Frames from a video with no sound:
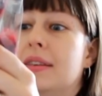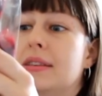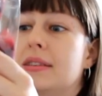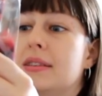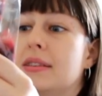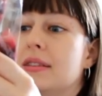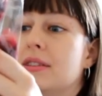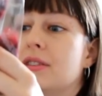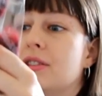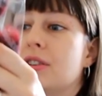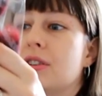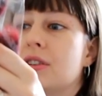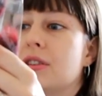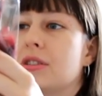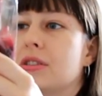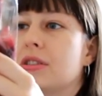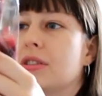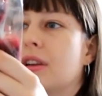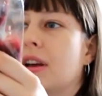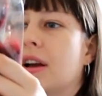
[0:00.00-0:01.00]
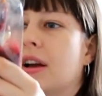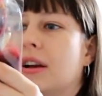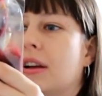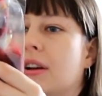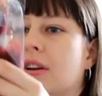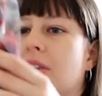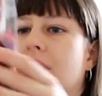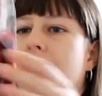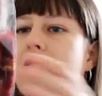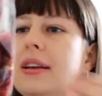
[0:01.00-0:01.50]
this is just a
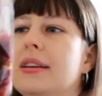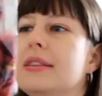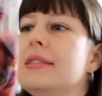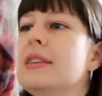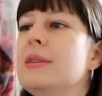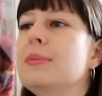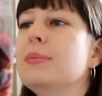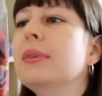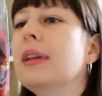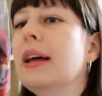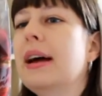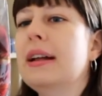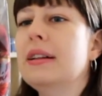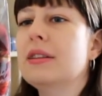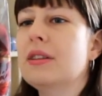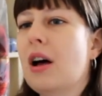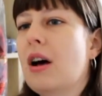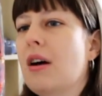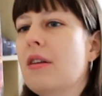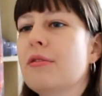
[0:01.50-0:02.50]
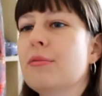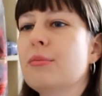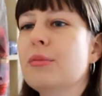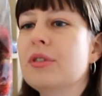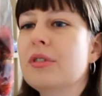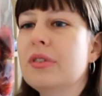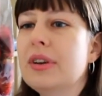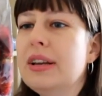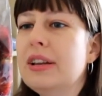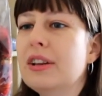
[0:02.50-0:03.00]
crazy blend of
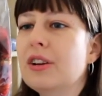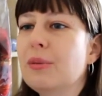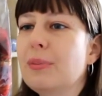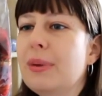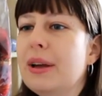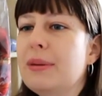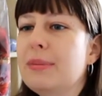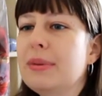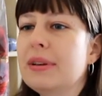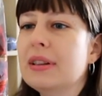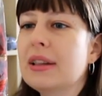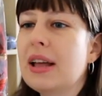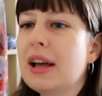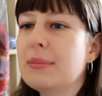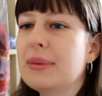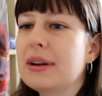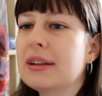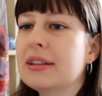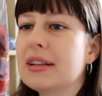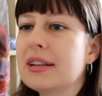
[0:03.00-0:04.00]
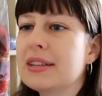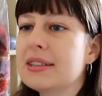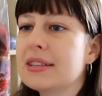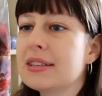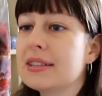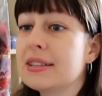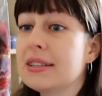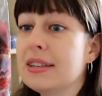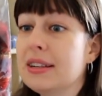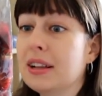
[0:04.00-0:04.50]
Merino Baby Llama, Tassa
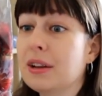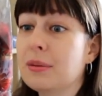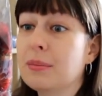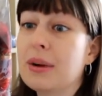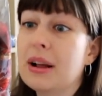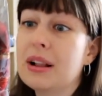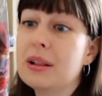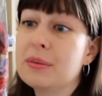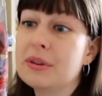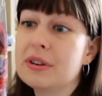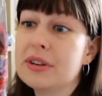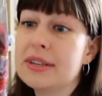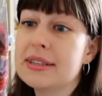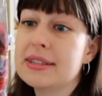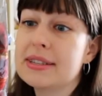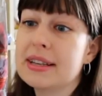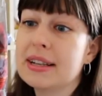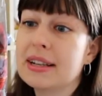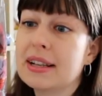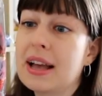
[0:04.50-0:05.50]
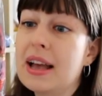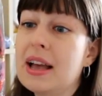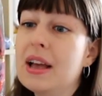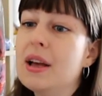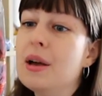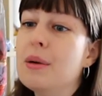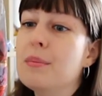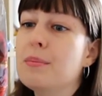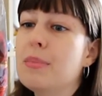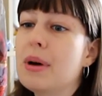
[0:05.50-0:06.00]
Silk, Mulberry Silk,
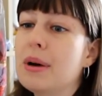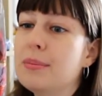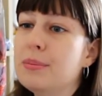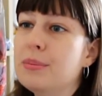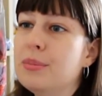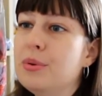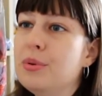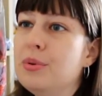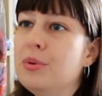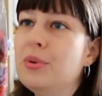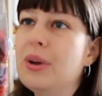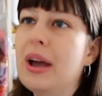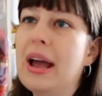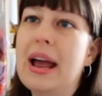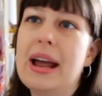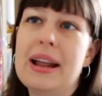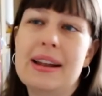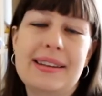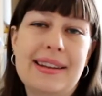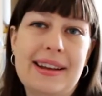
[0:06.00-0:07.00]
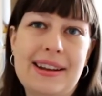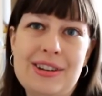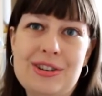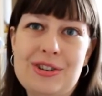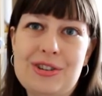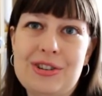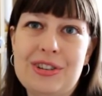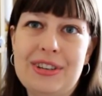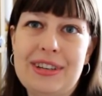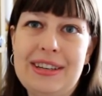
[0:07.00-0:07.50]
Bamboo and
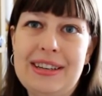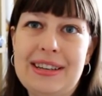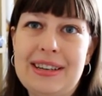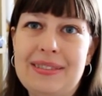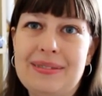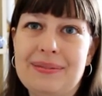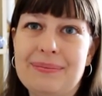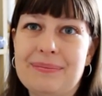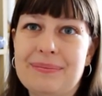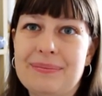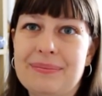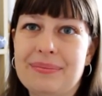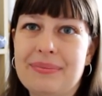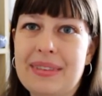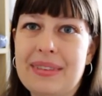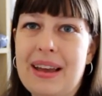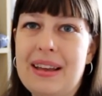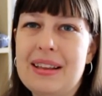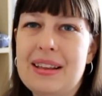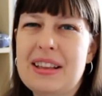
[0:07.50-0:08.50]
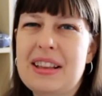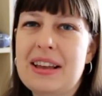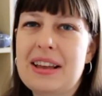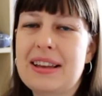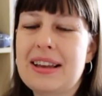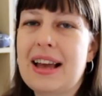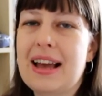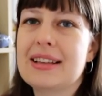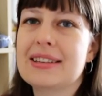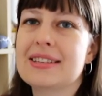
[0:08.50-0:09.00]
Angelina. And it
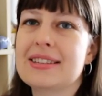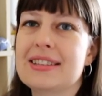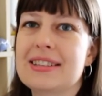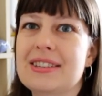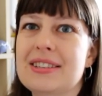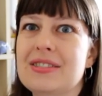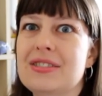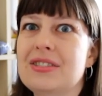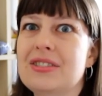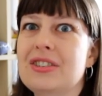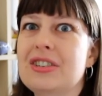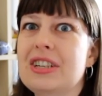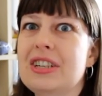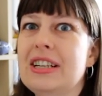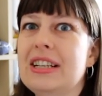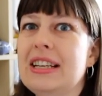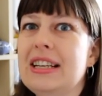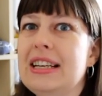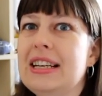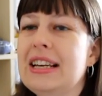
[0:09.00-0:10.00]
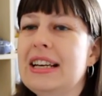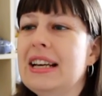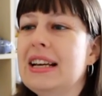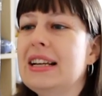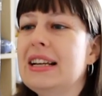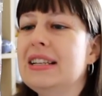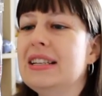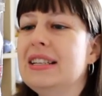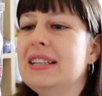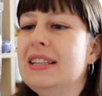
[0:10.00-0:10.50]
has this really
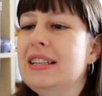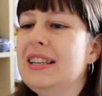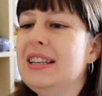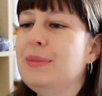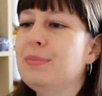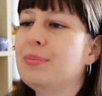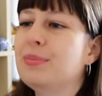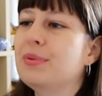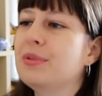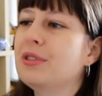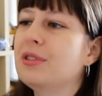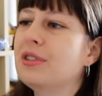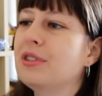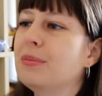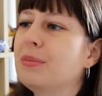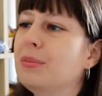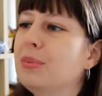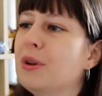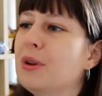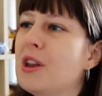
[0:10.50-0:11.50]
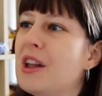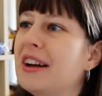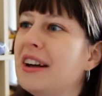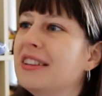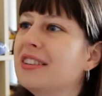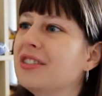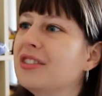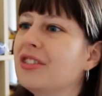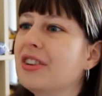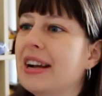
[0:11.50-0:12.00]
deep
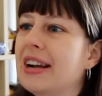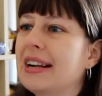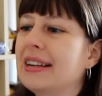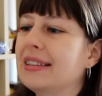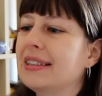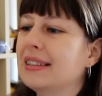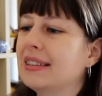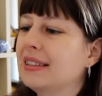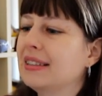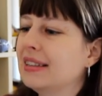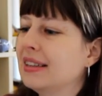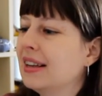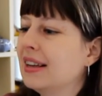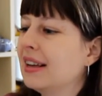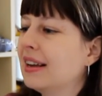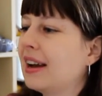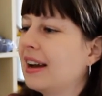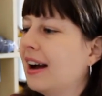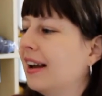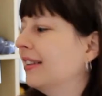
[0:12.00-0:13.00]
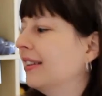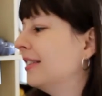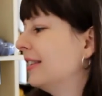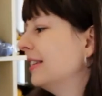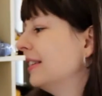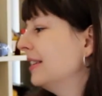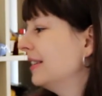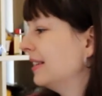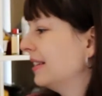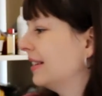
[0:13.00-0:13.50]
blood red
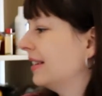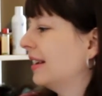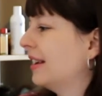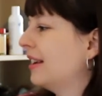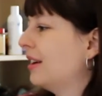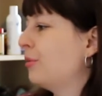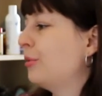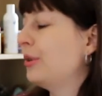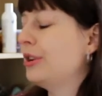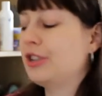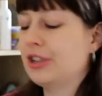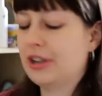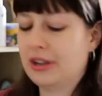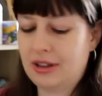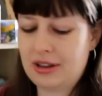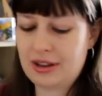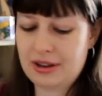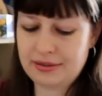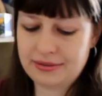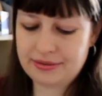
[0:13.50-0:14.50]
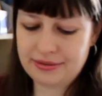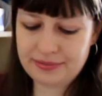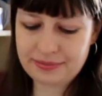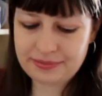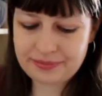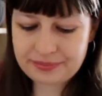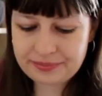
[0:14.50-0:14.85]
color, which I love.